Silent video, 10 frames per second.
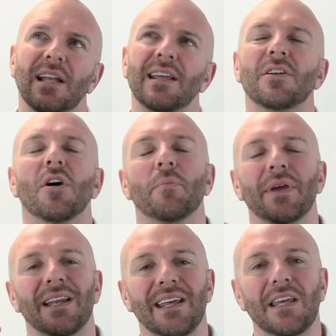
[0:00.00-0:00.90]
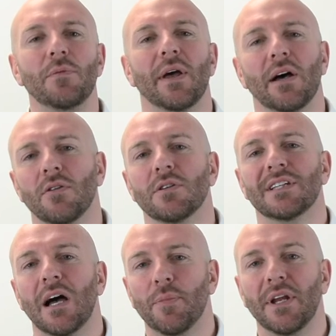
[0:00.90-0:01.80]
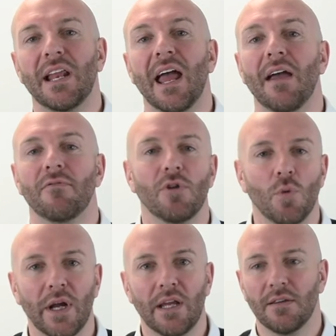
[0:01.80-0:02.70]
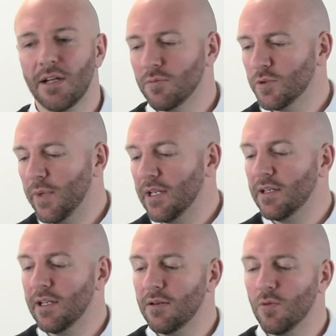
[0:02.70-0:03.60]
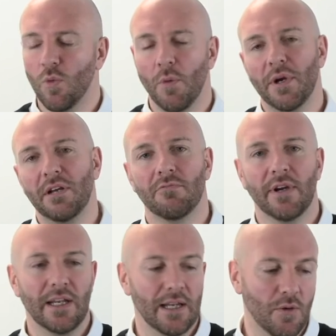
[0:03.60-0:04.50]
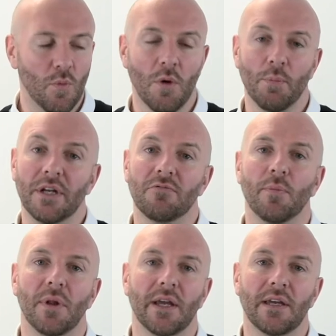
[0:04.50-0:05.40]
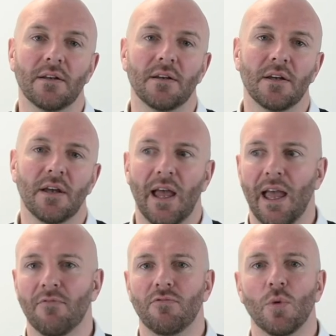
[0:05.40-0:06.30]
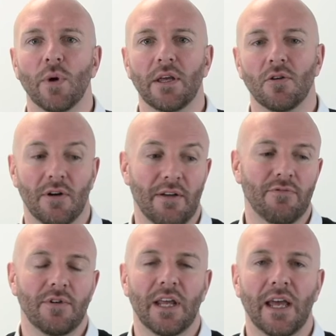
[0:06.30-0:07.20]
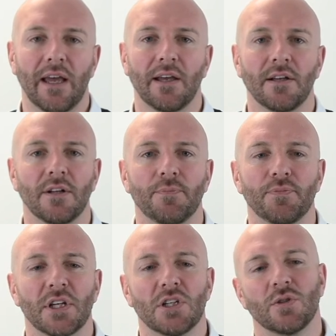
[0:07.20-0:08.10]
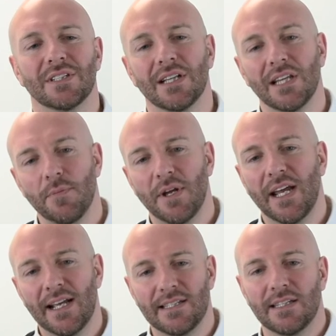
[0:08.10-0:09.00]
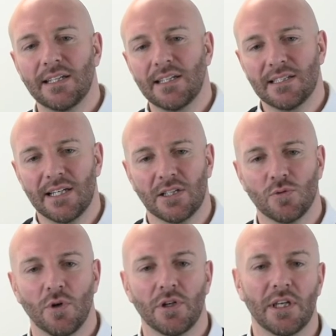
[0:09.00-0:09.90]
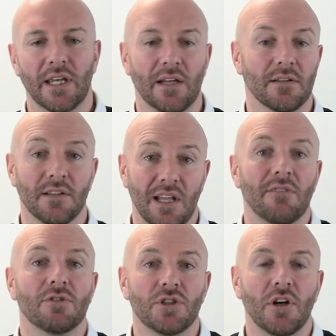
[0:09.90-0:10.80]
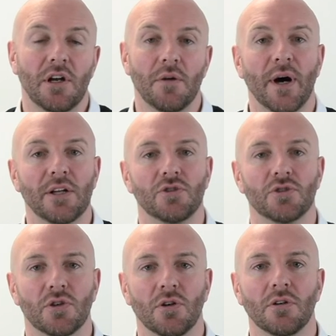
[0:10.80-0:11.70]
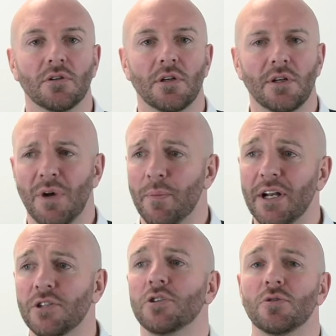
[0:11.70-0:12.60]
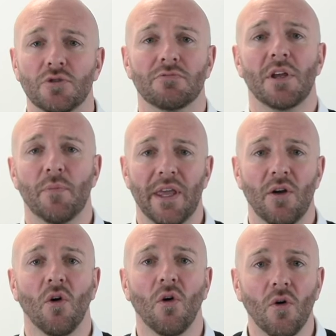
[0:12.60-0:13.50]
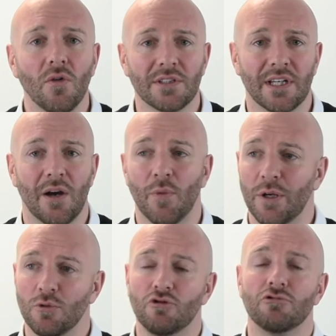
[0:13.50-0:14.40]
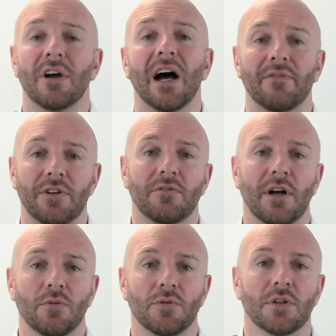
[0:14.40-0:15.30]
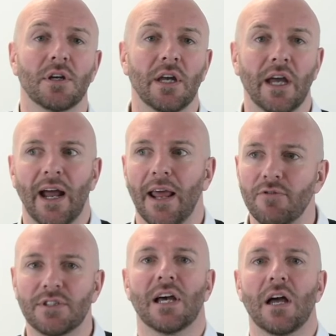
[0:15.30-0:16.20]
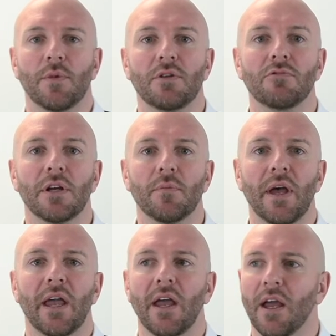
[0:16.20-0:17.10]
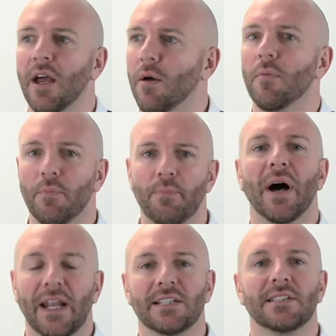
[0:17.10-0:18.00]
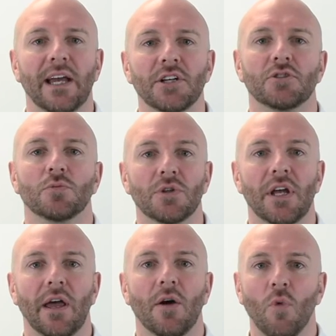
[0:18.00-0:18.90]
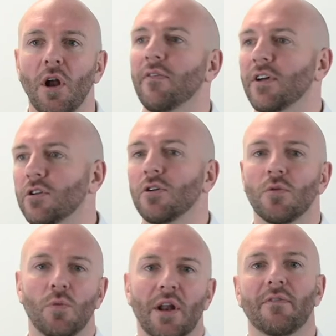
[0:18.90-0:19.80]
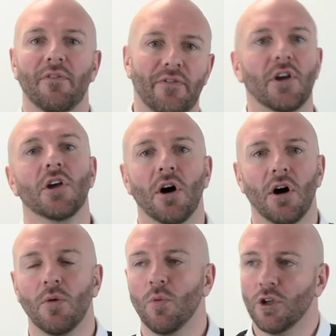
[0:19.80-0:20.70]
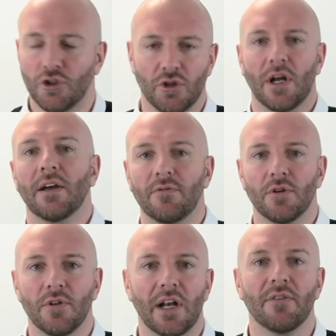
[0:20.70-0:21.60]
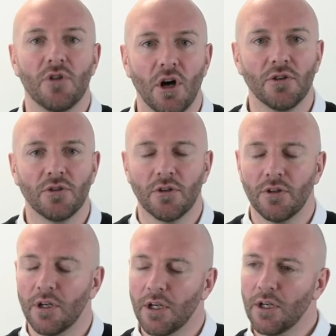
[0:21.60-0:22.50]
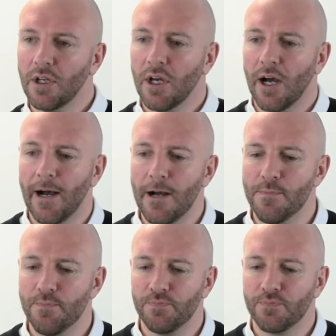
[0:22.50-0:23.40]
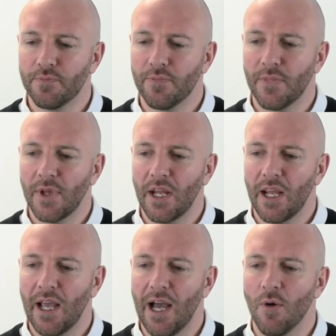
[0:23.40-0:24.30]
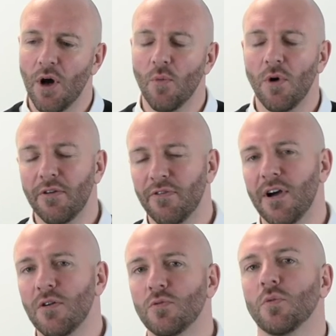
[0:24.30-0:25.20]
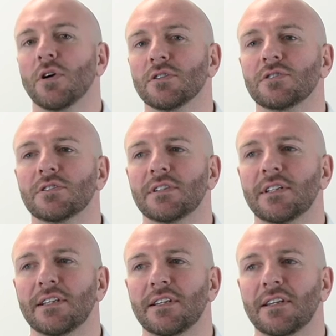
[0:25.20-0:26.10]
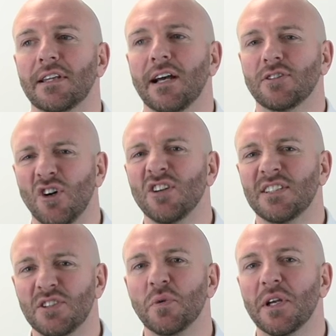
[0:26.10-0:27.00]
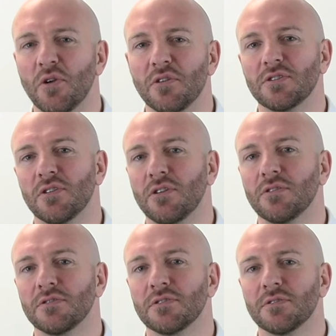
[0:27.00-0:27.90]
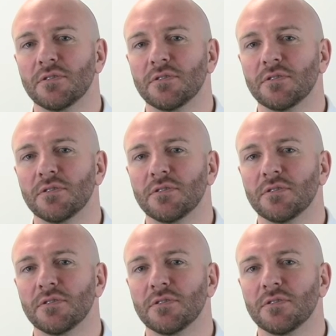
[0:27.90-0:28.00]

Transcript: not be an email that's happening every week that I'm spending 1 minute reading and 1 minute replying every week or every day. So it's eliminating these tasks where you can, like returning a manager's call. My manager used to ring me all the time when he was driving around, and every time he'd ring me, panic station would hit. What have I done? What have I forgot? What should I have done that I've not done? And what I found was I started to ignore his calls,